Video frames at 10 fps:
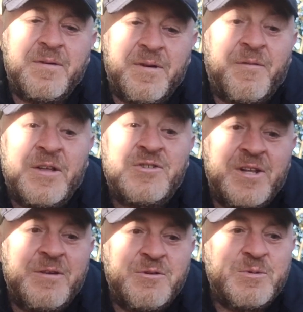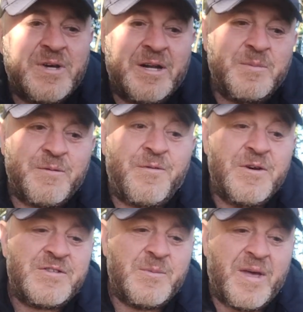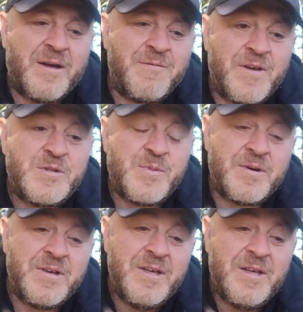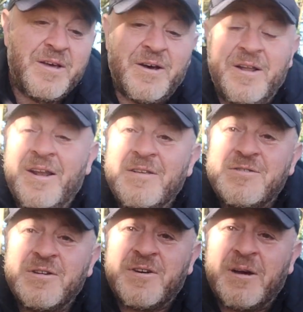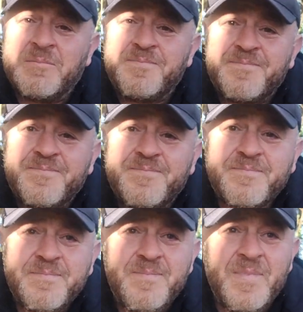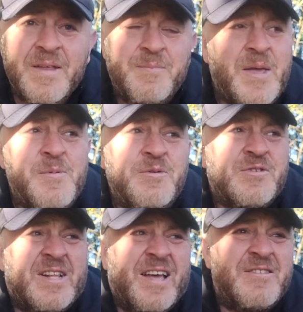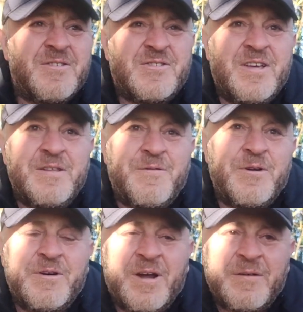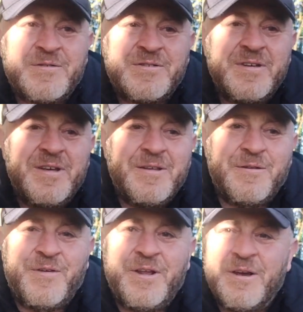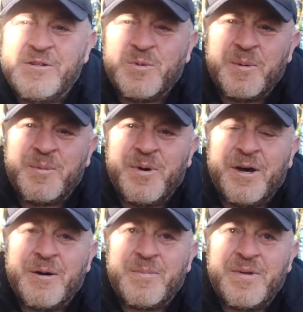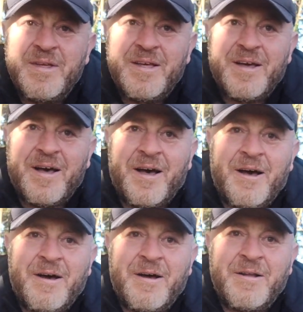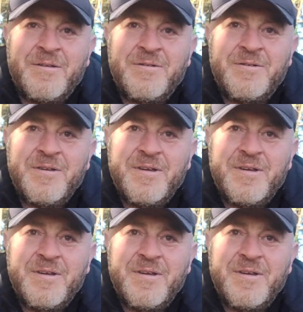eventually YouTube channel, but first then we had Facebook and Instagram. And people just liked to see the photographs, the videos of what we put up. And